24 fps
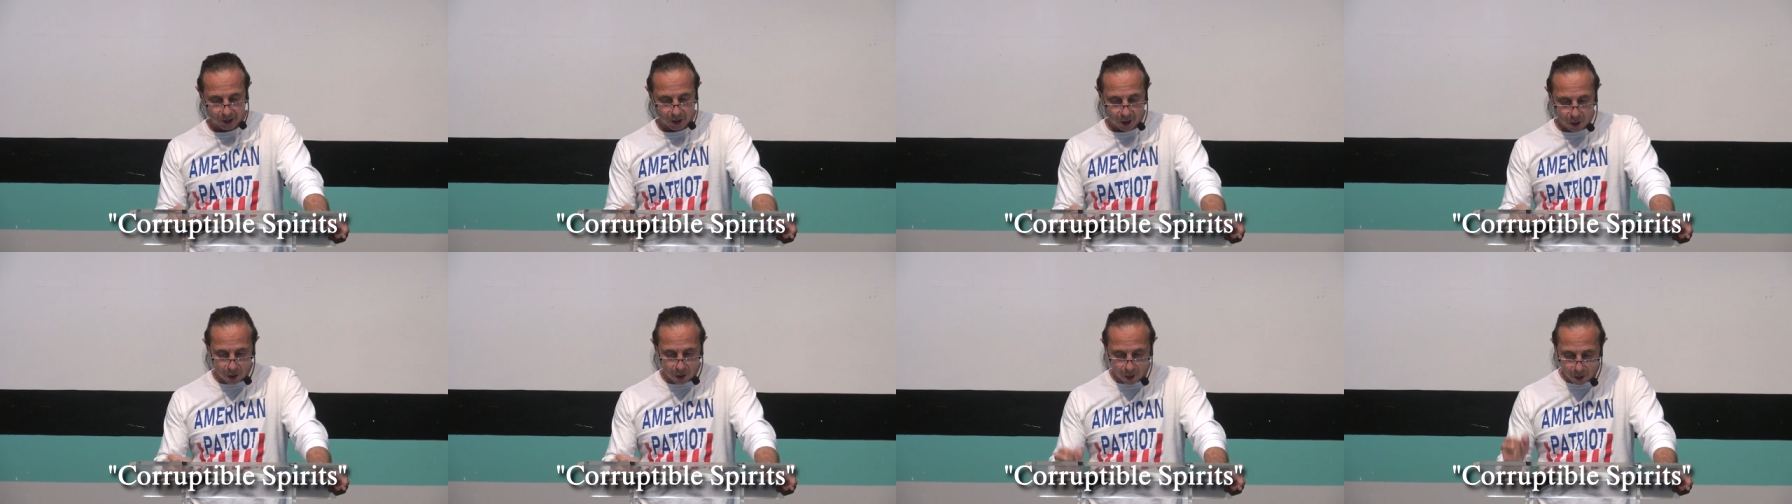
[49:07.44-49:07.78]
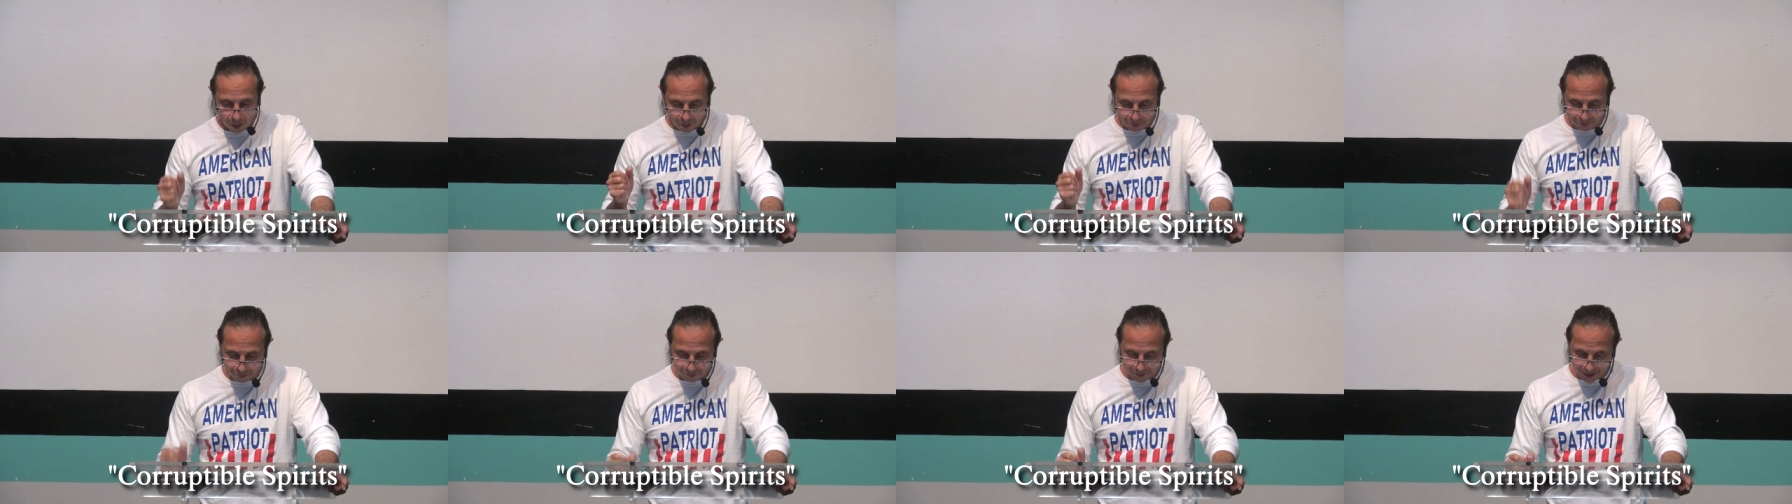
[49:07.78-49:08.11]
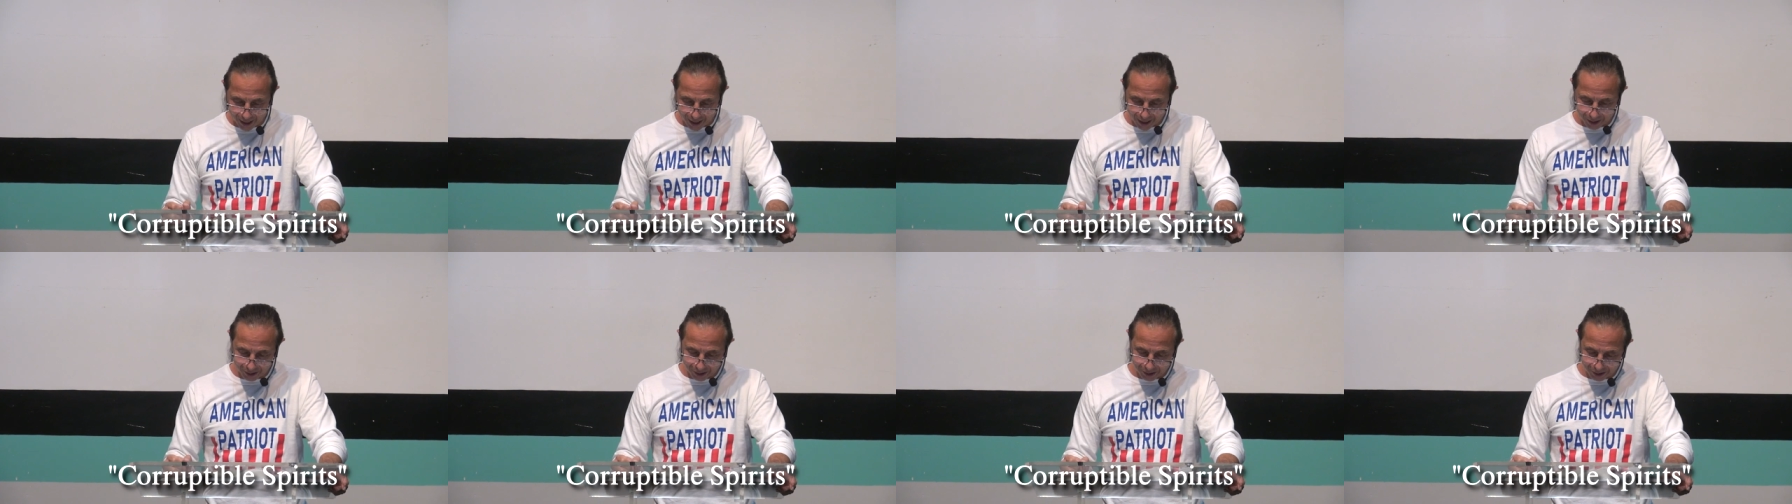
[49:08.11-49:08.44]
Hold
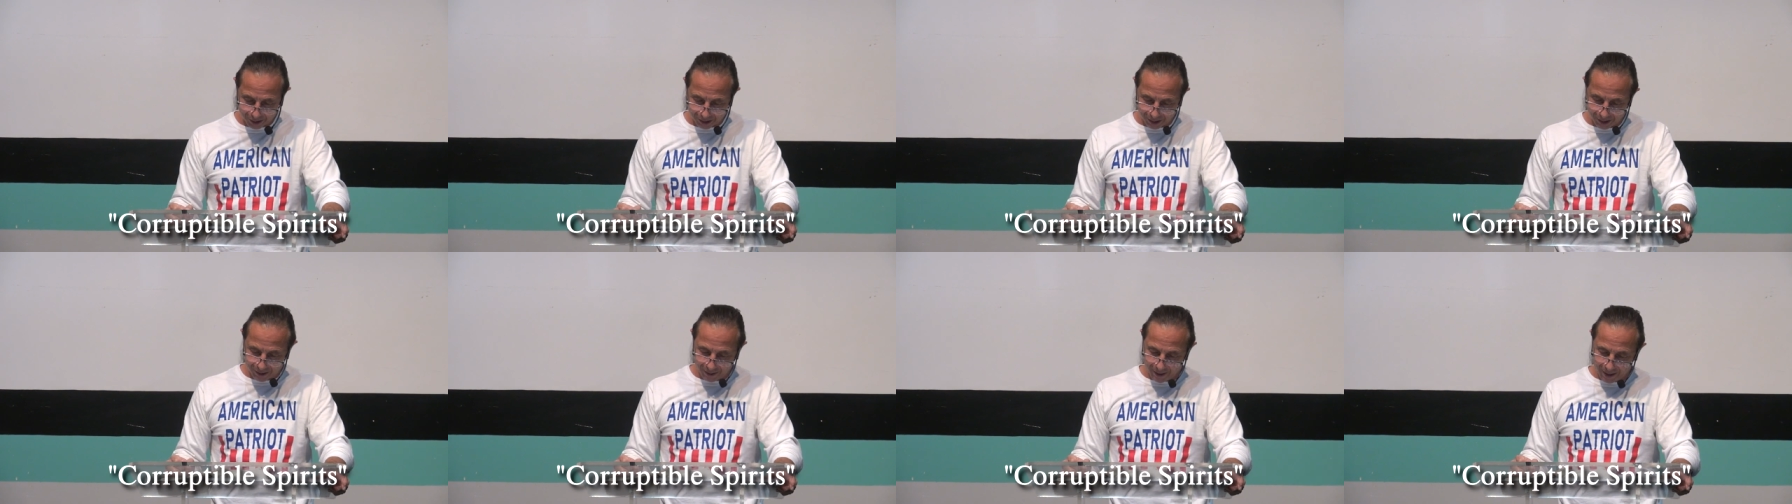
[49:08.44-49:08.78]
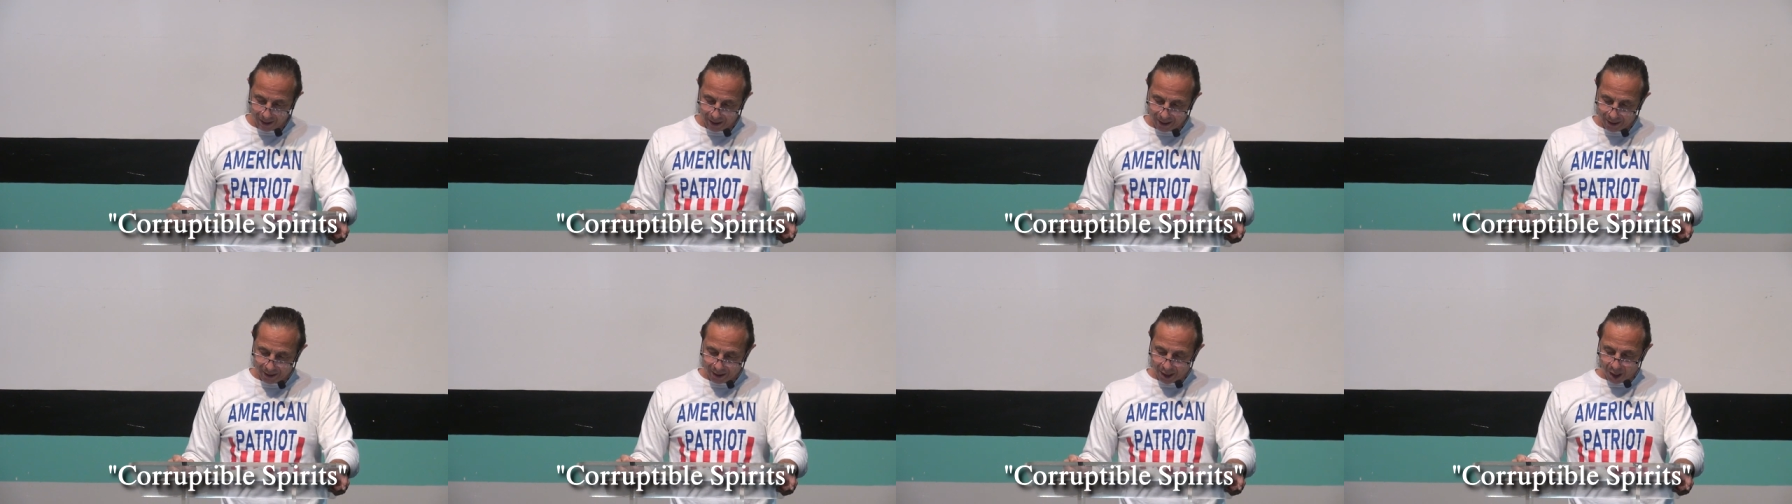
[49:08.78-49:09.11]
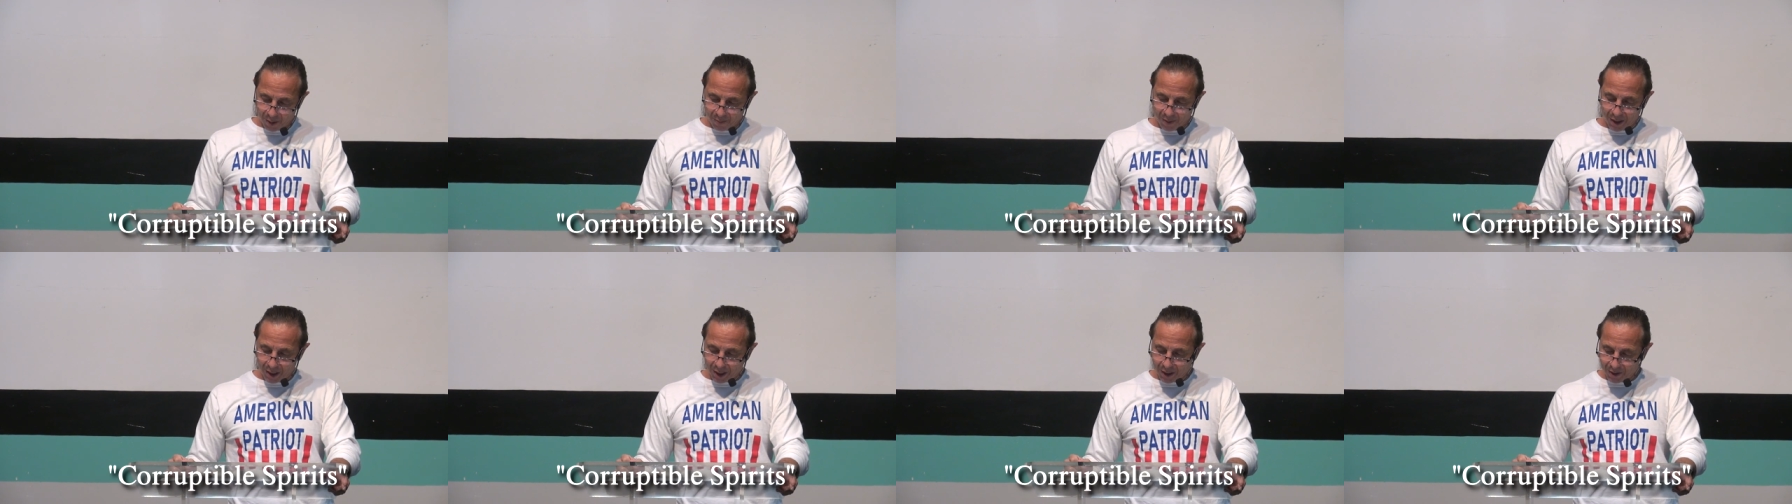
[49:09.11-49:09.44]
fast. Now
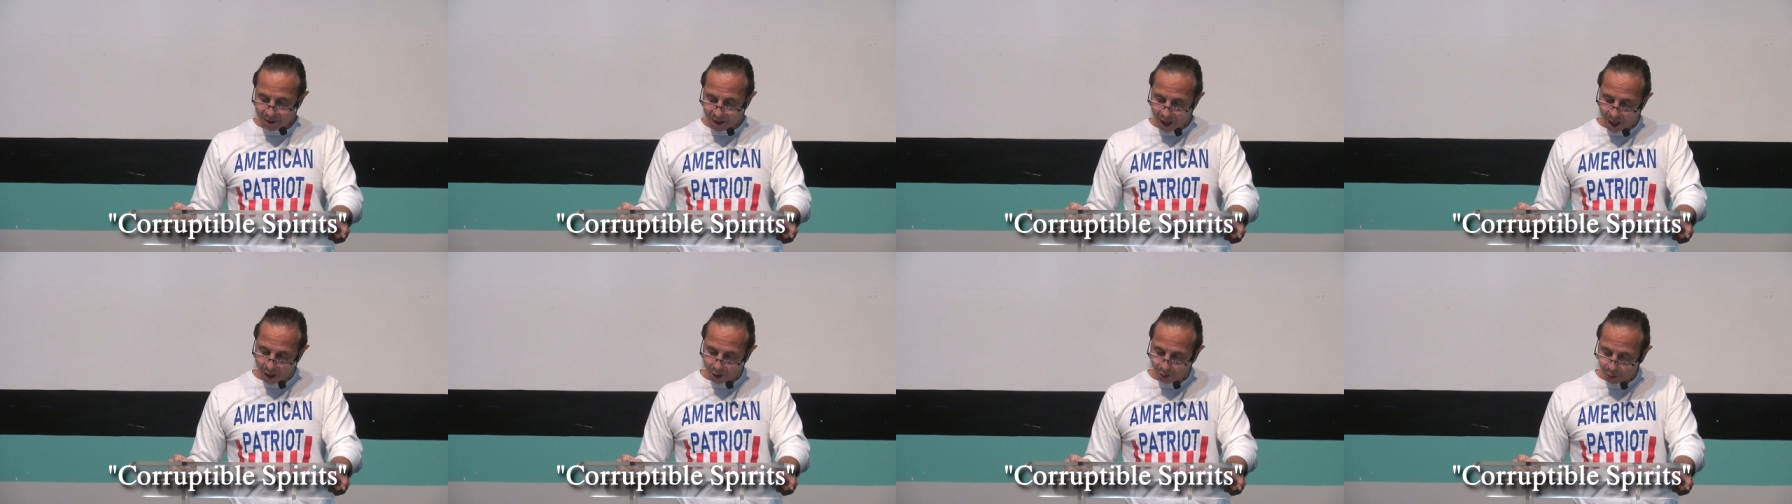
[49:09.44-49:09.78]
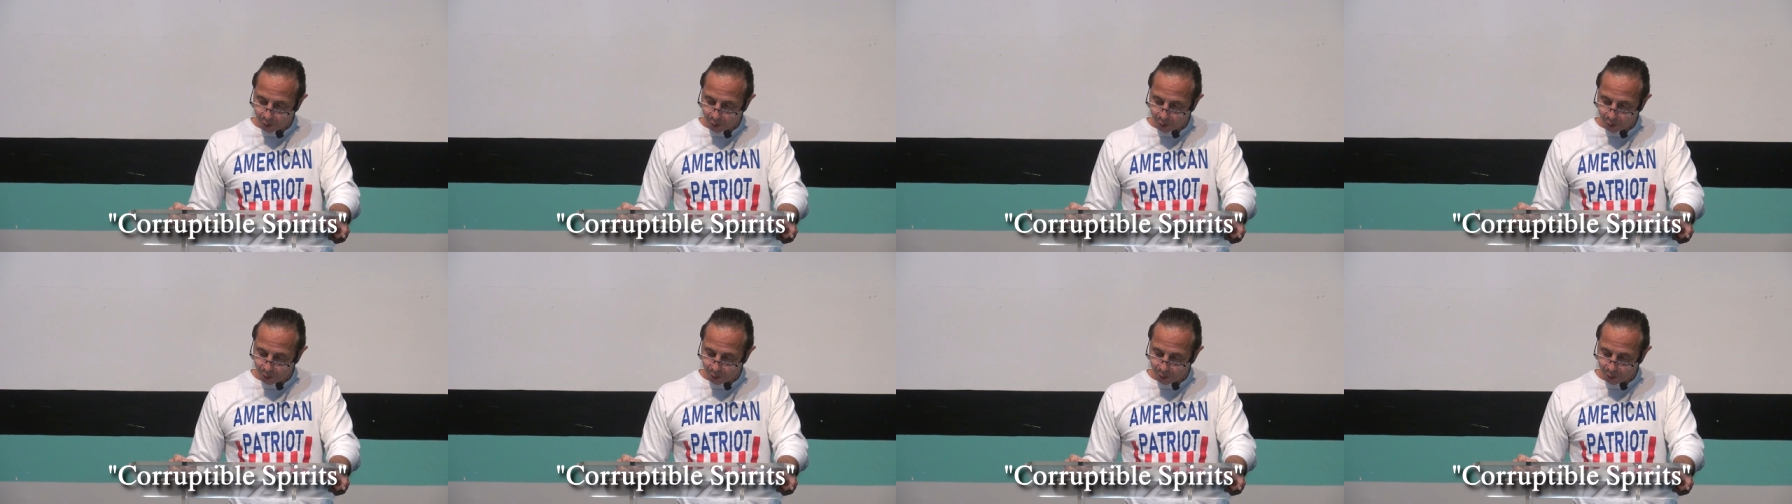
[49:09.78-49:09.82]
may our